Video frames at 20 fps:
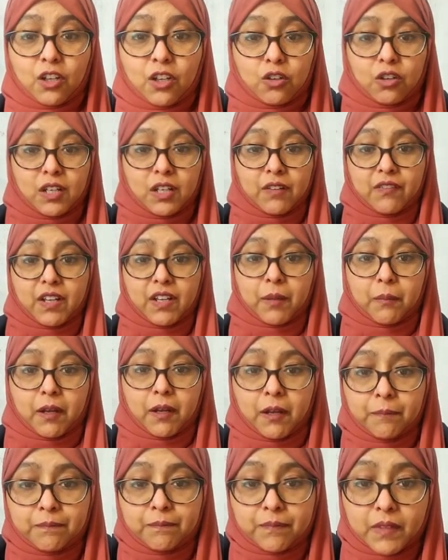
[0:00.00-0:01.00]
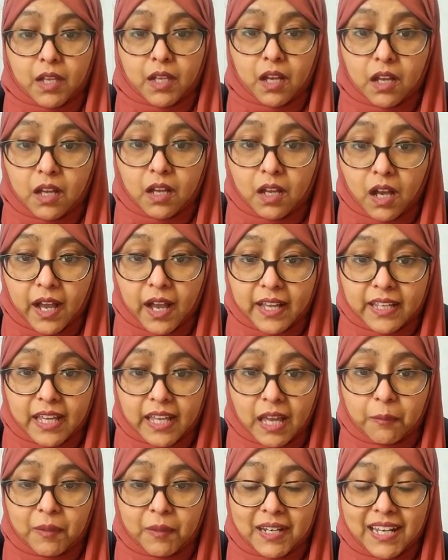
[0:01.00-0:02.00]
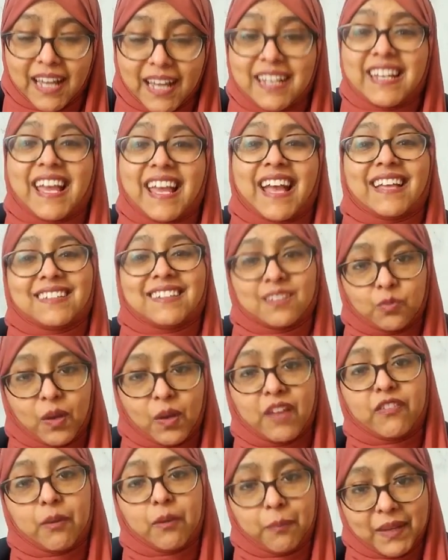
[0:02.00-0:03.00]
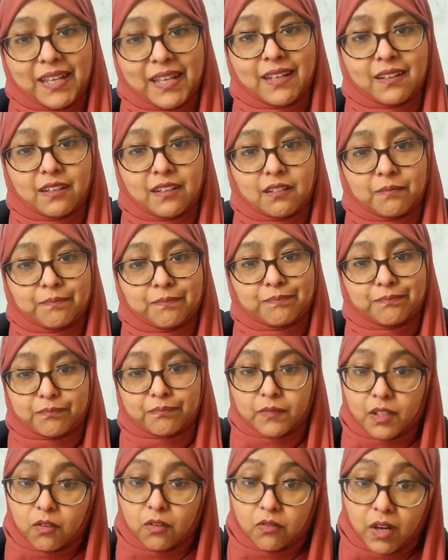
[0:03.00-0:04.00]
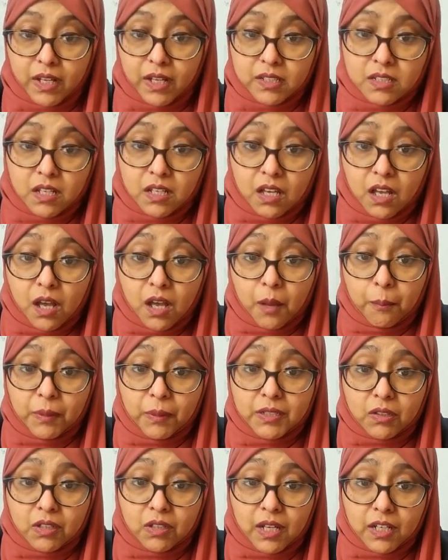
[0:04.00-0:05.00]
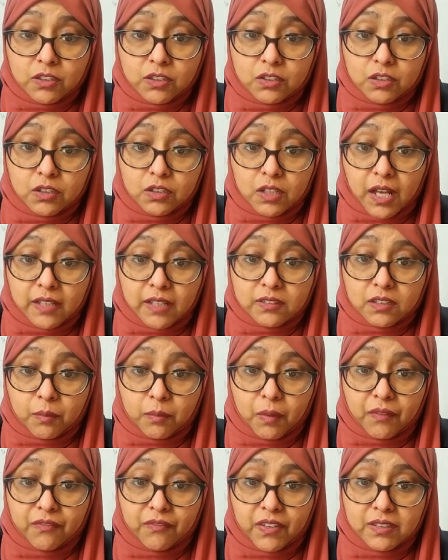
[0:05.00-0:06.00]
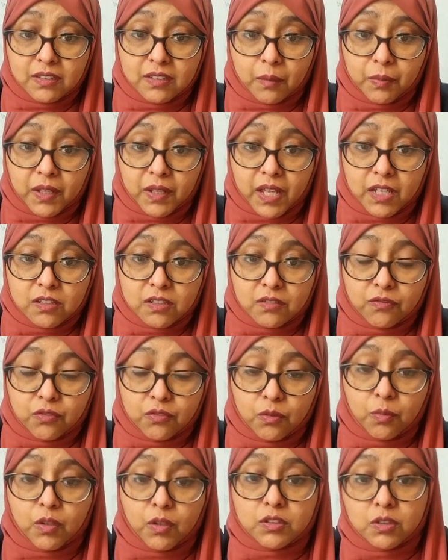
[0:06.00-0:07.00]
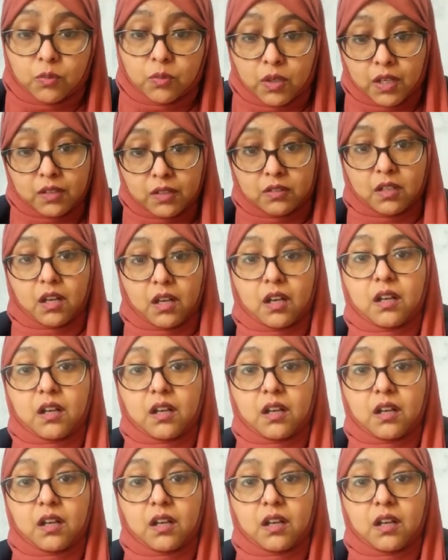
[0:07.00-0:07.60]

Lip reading: Good evening, Mum. I came in late. Yes, where have you been? Right. But I would like to ask about visa application for Malta Works.